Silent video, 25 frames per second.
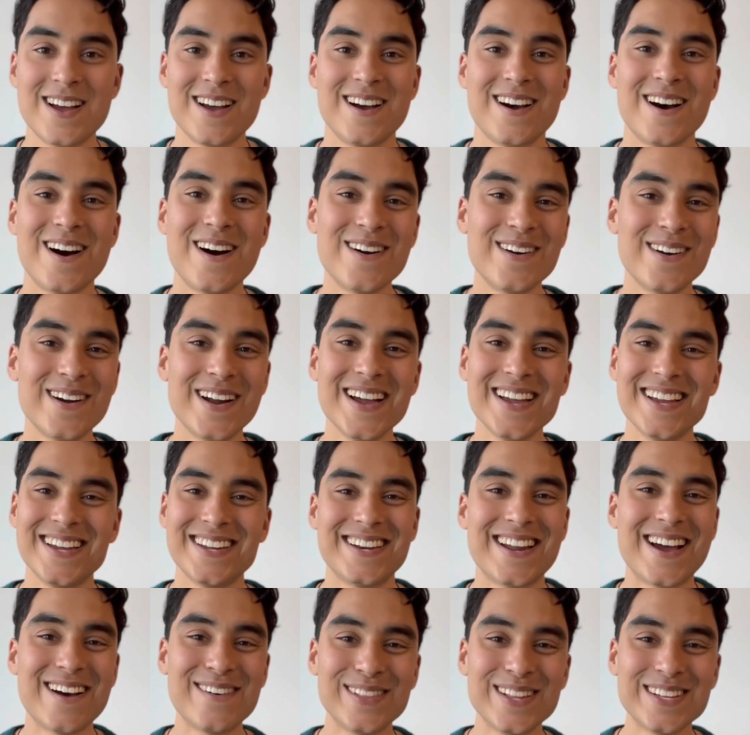Alright,
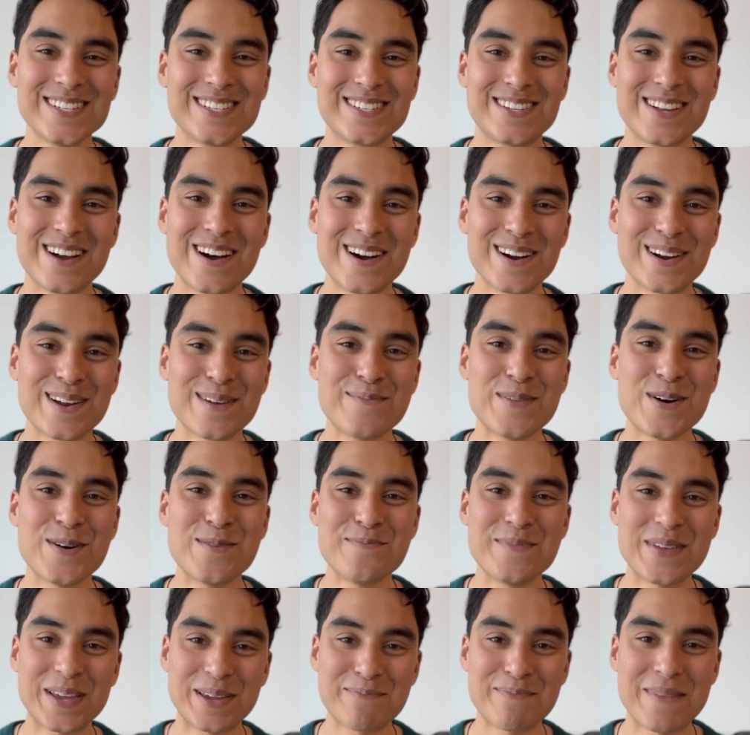now let's talk
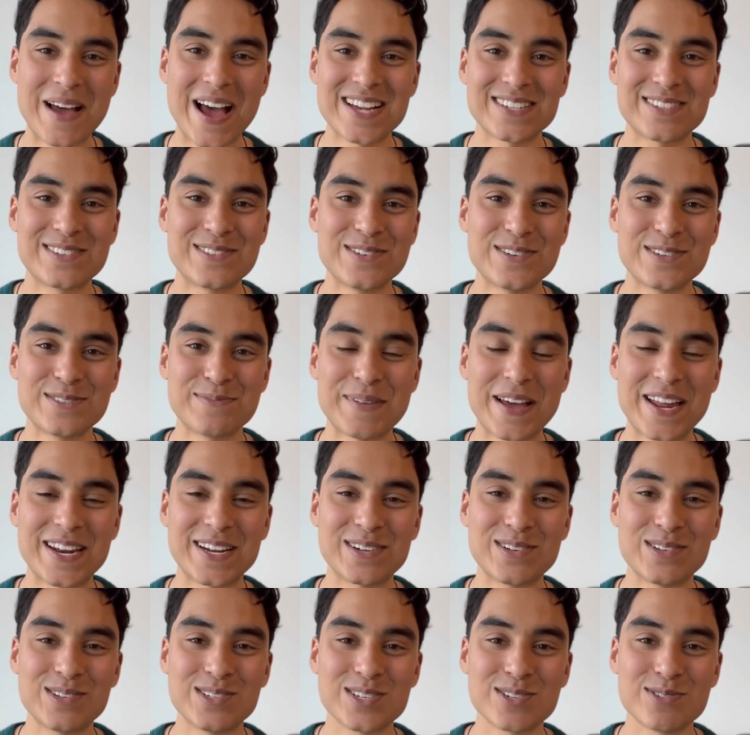about McMaster's
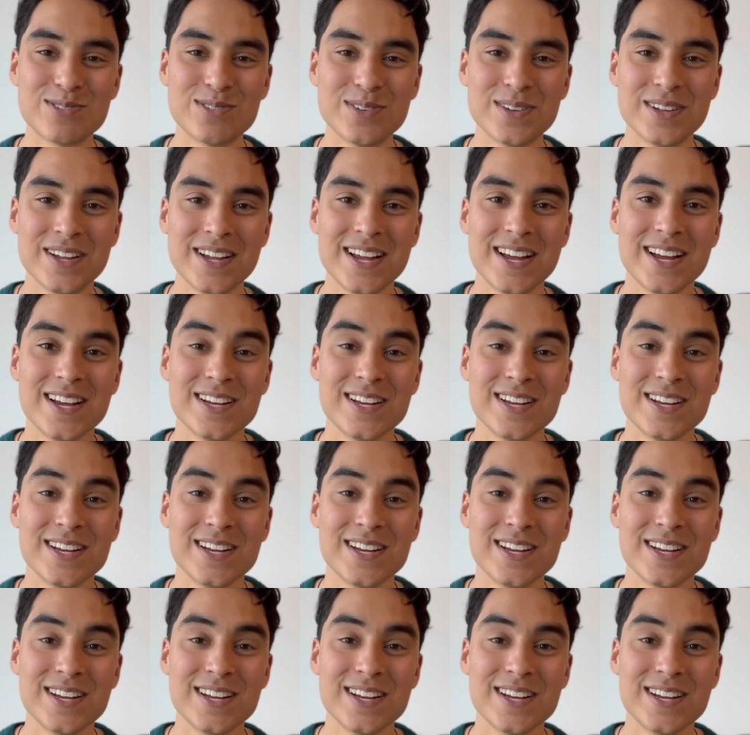Medical School.